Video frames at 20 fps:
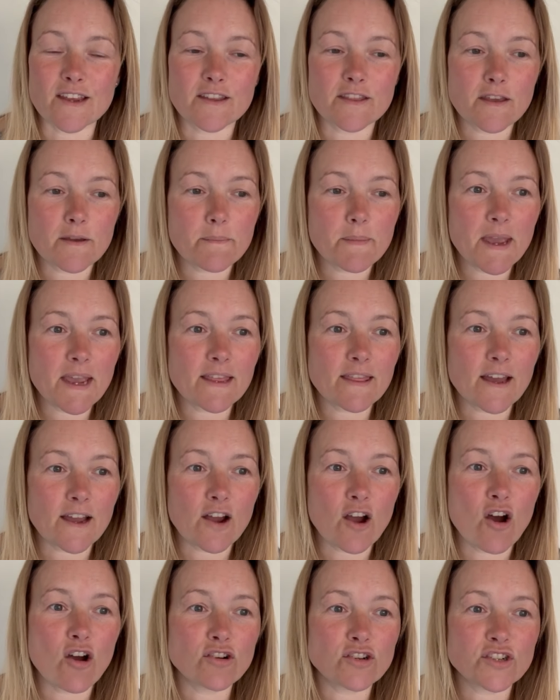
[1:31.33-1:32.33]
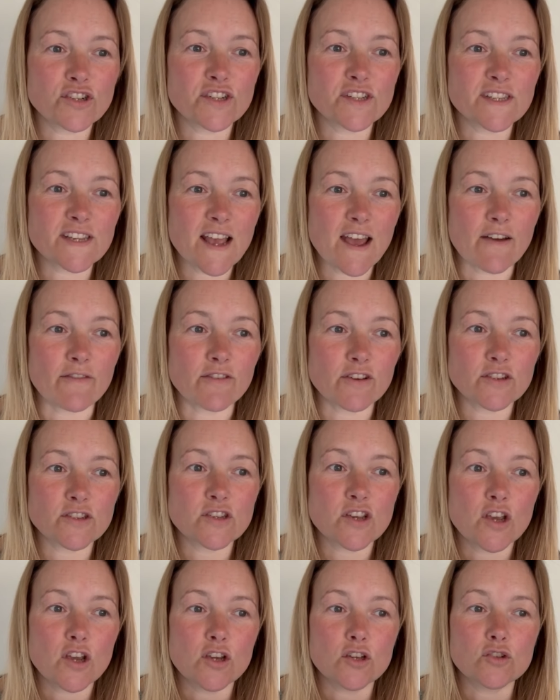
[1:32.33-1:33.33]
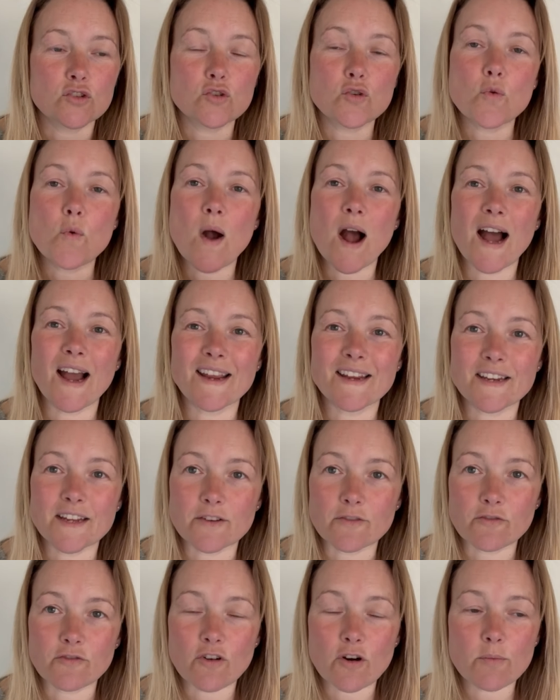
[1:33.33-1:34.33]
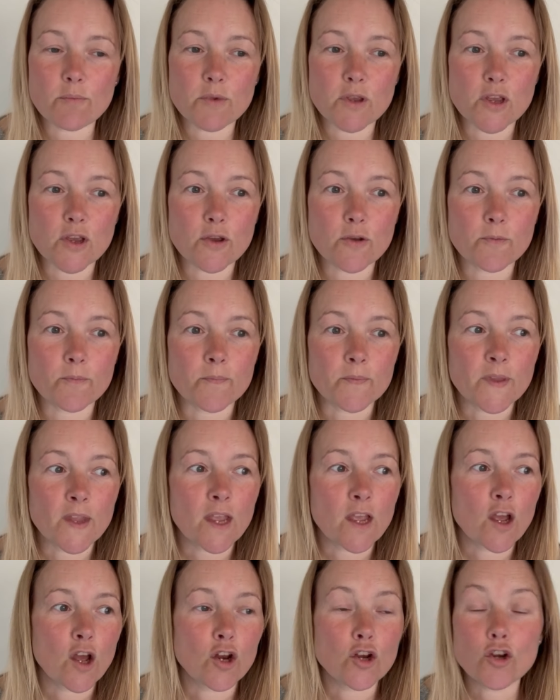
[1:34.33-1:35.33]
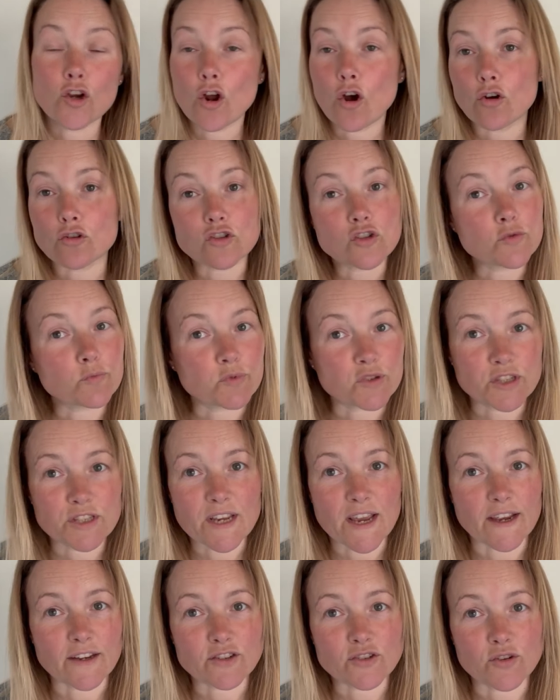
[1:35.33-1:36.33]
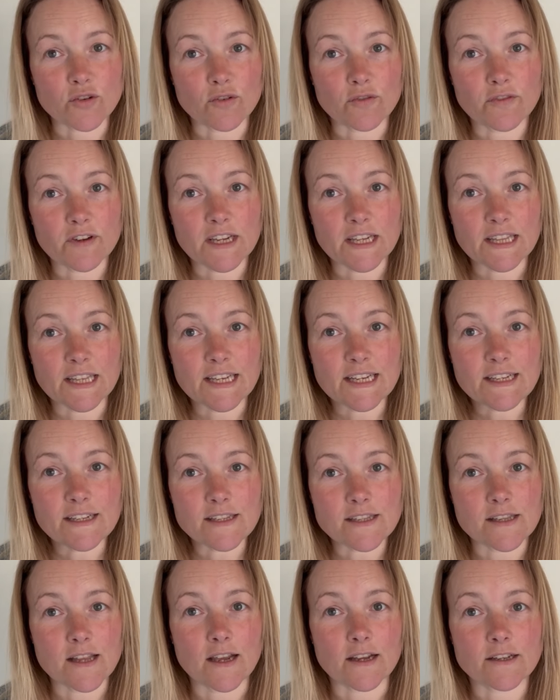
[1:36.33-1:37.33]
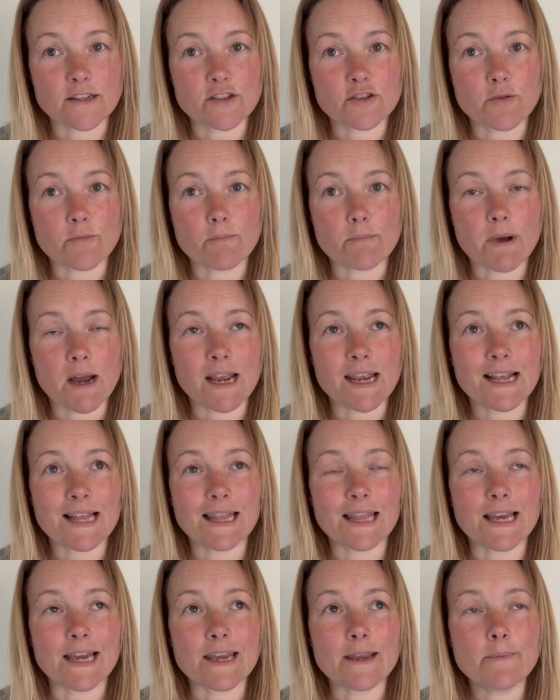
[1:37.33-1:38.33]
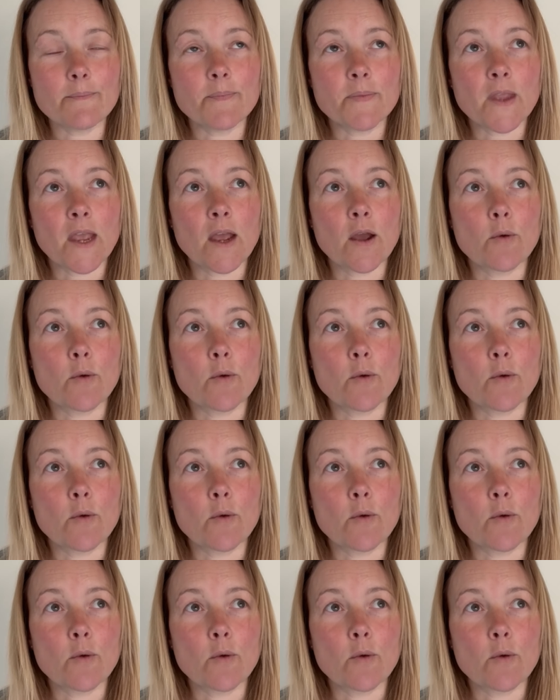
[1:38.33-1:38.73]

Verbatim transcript: And they make that conscious effort to hide it from you not to protect your feelings, like some might claim,